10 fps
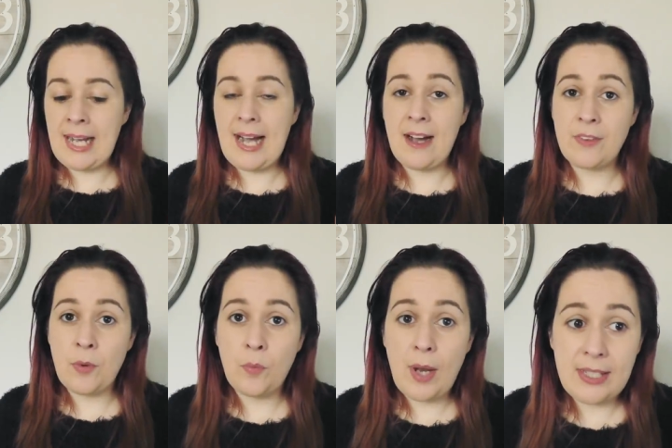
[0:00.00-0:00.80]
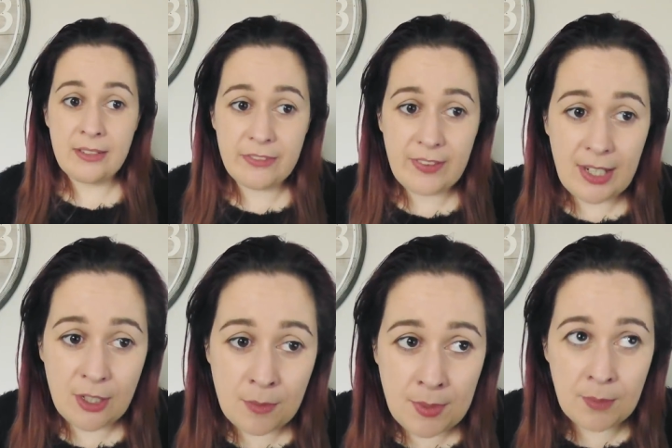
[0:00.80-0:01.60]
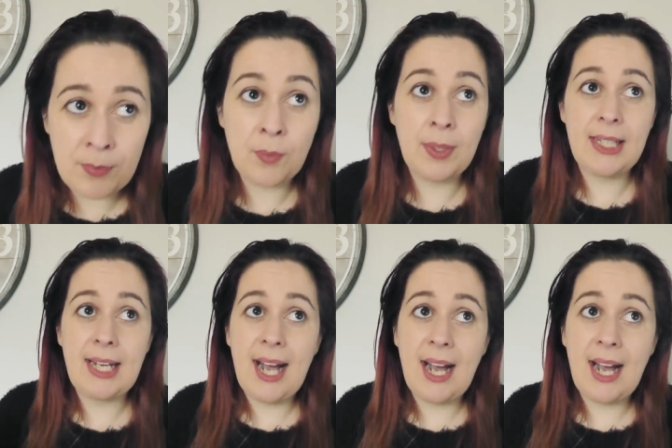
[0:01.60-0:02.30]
I have a wedding fair coming up the week